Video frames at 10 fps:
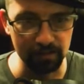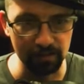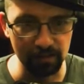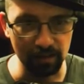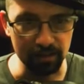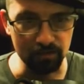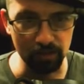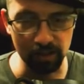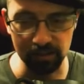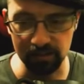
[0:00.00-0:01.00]
All right, so I
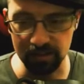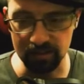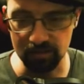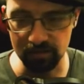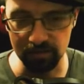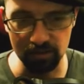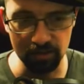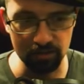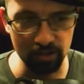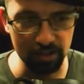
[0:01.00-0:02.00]
got this
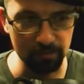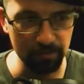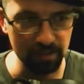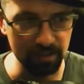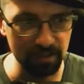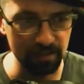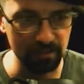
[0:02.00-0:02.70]
chest piece,